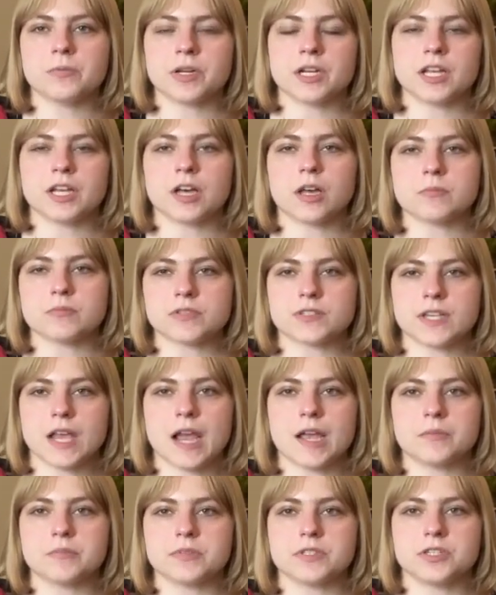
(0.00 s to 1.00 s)
when it comes
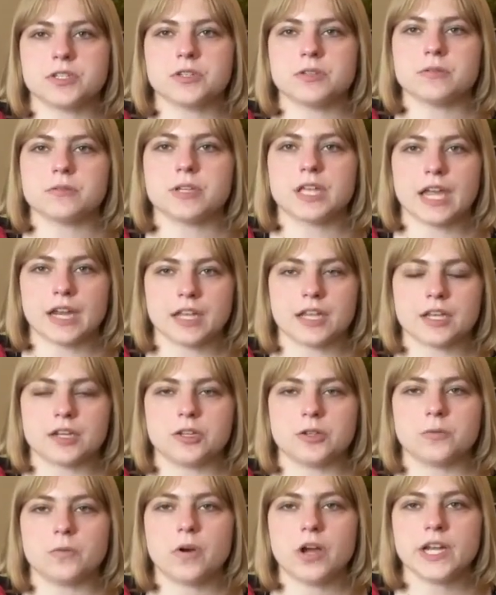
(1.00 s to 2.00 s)
time to getting a
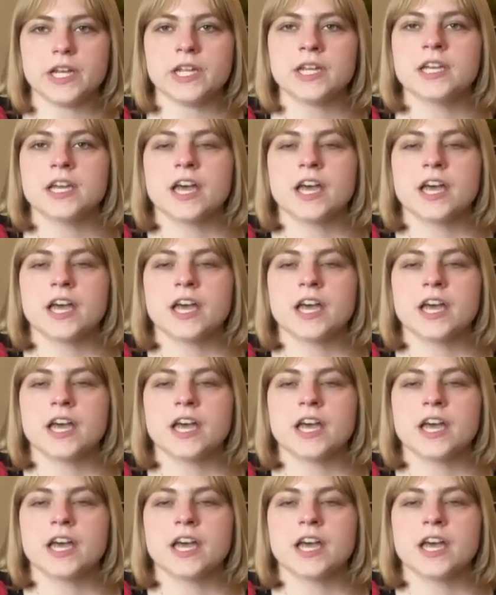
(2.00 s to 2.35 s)
new one.